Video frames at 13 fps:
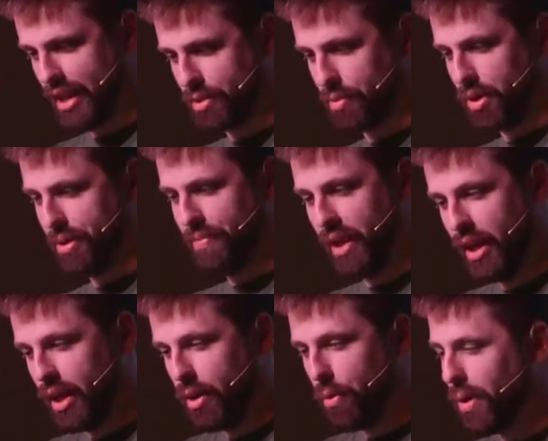Next one,
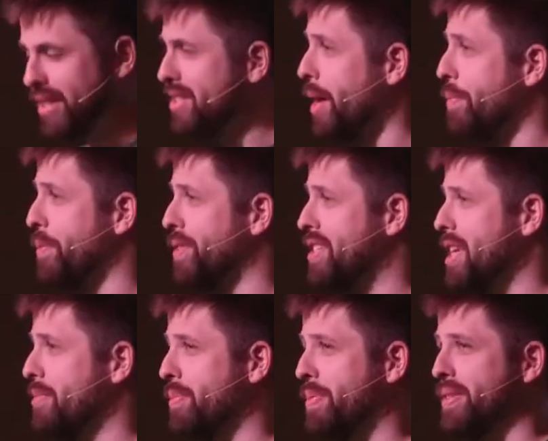what's up with
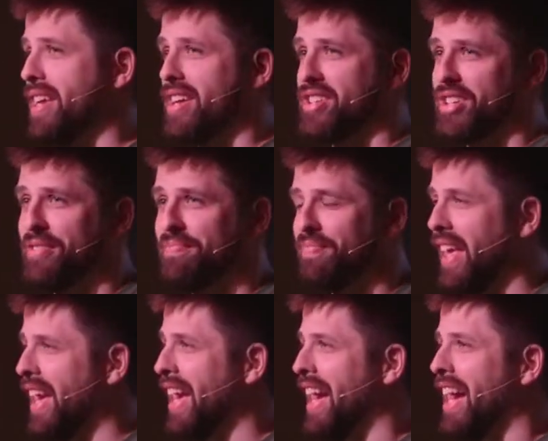demon possession?
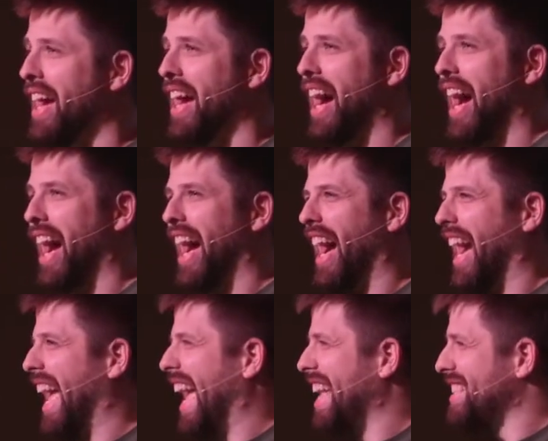
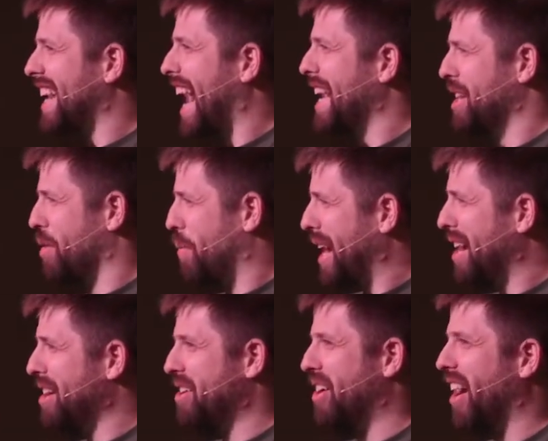It's kind of
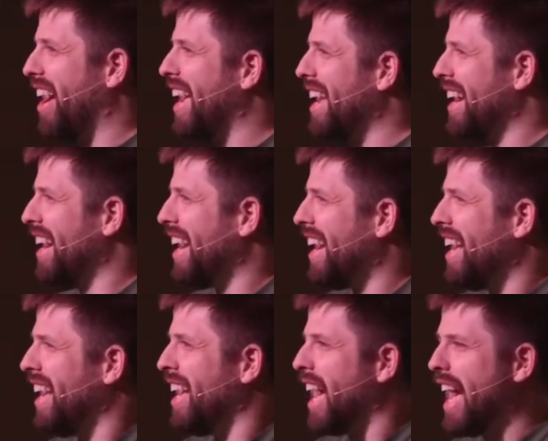weird, right?
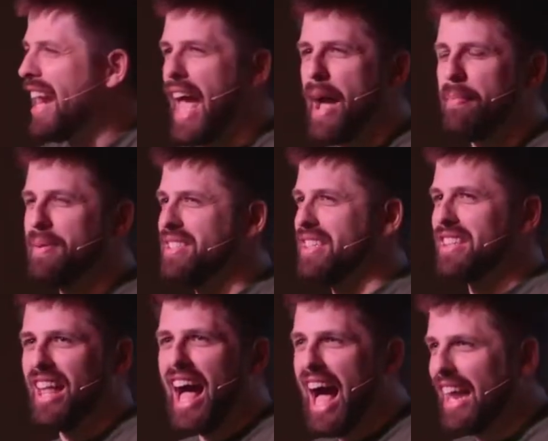It happens a
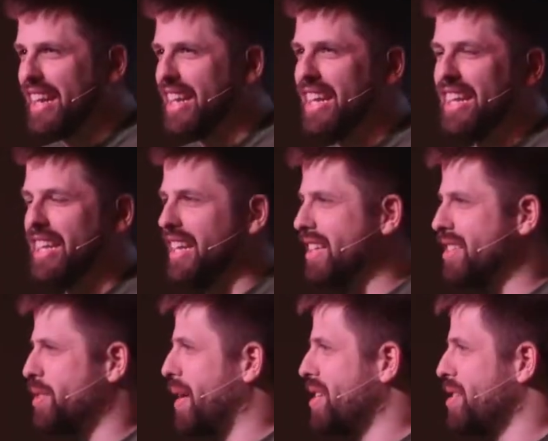lot,
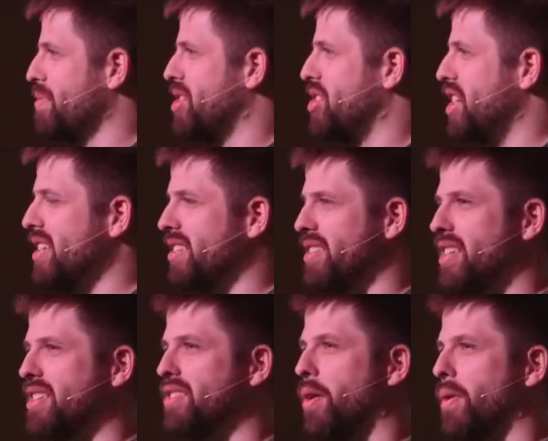especially with
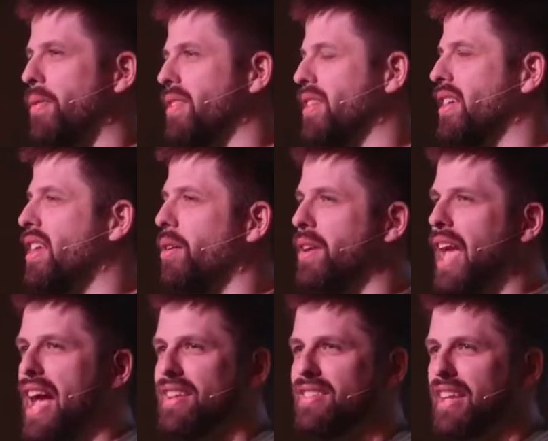Jesus. He's going, you know,
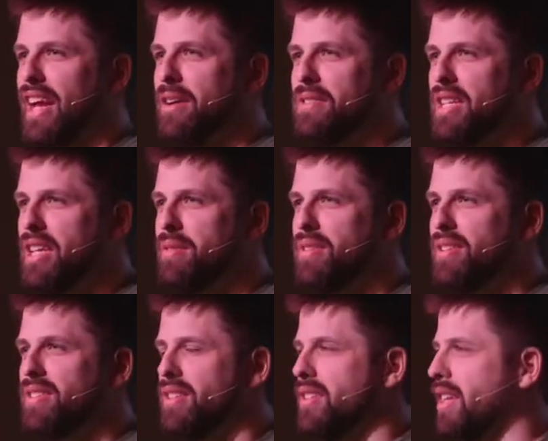casting out
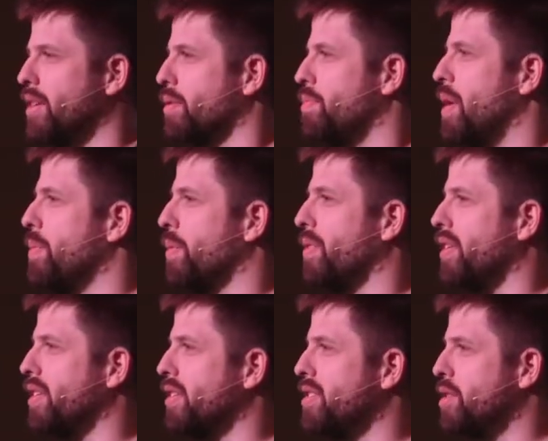demons and dealing with people with
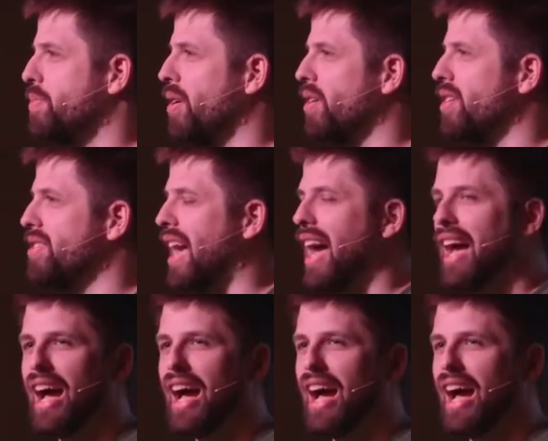unclean spirits.